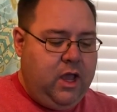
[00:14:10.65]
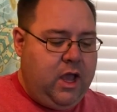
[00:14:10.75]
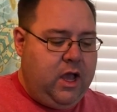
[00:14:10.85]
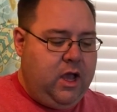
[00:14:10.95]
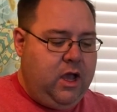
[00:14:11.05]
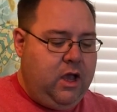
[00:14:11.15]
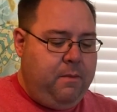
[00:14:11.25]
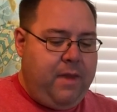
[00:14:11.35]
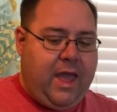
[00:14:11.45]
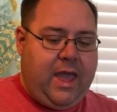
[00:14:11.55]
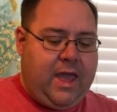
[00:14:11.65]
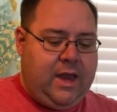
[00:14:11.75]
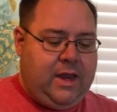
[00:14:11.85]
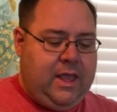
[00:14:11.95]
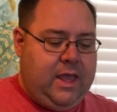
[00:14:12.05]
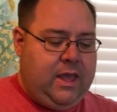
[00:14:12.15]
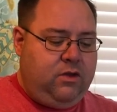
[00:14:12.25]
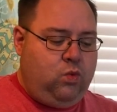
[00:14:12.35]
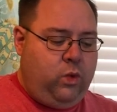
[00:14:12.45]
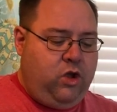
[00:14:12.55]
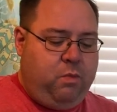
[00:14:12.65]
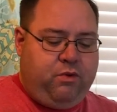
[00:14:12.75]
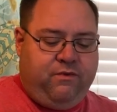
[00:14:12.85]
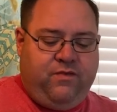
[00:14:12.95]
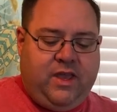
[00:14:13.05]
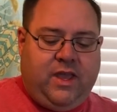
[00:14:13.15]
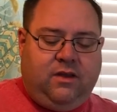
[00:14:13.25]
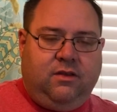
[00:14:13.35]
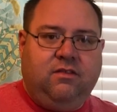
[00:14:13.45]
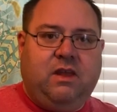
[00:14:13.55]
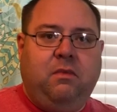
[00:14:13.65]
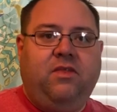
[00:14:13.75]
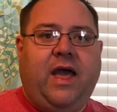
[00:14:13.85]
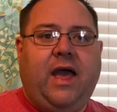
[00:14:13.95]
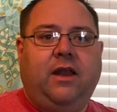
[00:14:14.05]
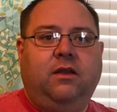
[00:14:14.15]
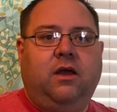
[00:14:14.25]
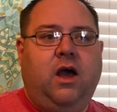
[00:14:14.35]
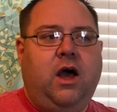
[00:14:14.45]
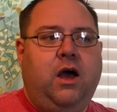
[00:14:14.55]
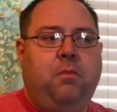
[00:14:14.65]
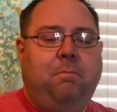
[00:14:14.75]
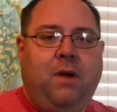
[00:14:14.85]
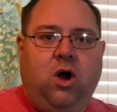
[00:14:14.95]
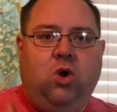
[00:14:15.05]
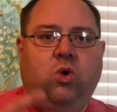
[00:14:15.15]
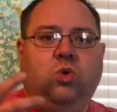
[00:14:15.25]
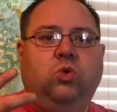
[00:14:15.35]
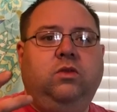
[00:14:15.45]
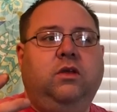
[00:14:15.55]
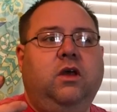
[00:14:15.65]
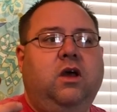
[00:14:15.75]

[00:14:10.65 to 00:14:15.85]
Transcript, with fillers: um, and it will prevent some of that uh, mold,